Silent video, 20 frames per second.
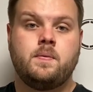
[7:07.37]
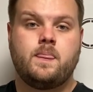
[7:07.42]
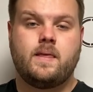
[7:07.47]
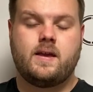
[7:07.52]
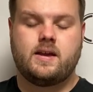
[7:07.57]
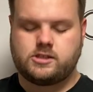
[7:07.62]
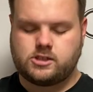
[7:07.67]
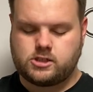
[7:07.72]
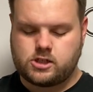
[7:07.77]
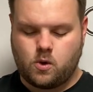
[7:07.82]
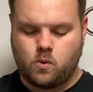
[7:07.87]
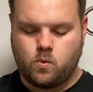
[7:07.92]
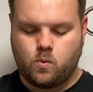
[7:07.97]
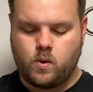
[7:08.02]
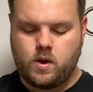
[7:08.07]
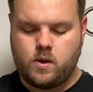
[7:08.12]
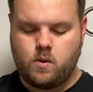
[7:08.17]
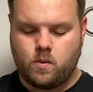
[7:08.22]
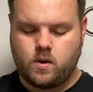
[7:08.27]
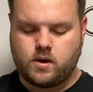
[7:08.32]
And so
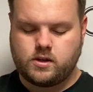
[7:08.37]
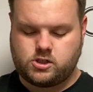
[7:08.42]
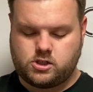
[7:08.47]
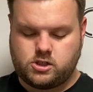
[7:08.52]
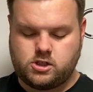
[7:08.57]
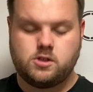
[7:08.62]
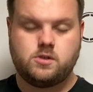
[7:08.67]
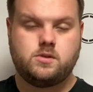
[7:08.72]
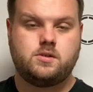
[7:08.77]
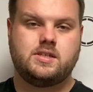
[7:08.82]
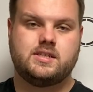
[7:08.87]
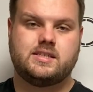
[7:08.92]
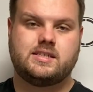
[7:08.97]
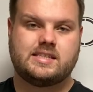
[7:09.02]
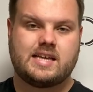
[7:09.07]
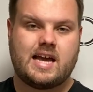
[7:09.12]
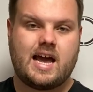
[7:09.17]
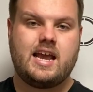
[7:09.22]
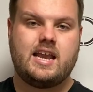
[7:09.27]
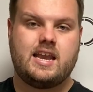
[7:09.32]
we want you to
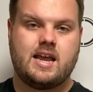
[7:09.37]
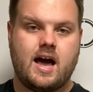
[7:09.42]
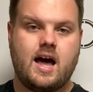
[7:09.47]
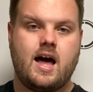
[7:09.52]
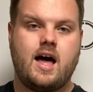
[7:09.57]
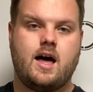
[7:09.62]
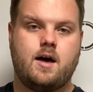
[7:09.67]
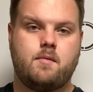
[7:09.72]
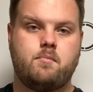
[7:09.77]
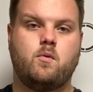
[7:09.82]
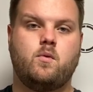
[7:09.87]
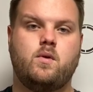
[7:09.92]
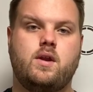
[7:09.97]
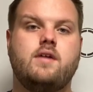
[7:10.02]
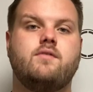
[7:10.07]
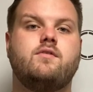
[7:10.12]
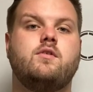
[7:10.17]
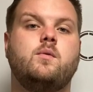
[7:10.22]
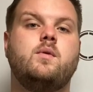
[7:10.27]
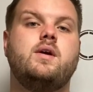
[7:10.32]
sign up
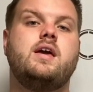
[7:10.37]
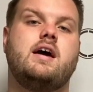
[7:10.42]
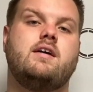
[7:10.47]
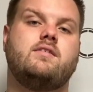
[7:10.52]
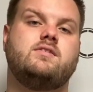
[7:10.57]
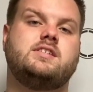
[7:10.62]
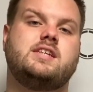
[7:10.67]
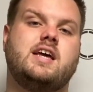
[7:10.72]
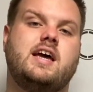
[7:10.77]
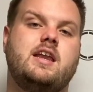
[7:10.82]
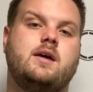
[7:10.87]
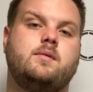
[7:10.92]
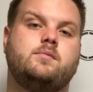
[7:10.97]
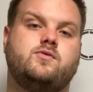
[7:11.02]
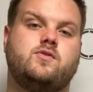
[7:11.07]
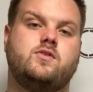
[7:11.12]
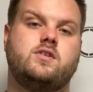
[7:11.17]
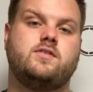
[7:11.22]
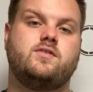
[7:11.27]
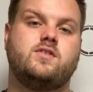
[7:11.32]
whenever we have signups
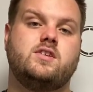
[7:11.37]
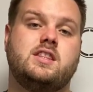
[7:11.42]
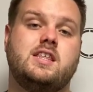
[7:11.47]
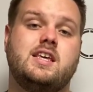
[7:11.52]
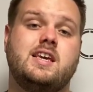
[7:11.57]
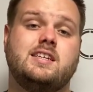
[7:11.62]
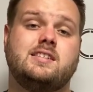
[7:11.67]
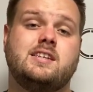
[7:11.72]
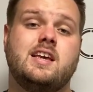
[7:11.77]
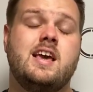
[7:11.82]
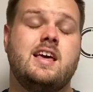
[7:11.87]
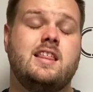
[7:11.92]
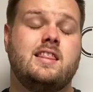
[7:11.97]
for different things.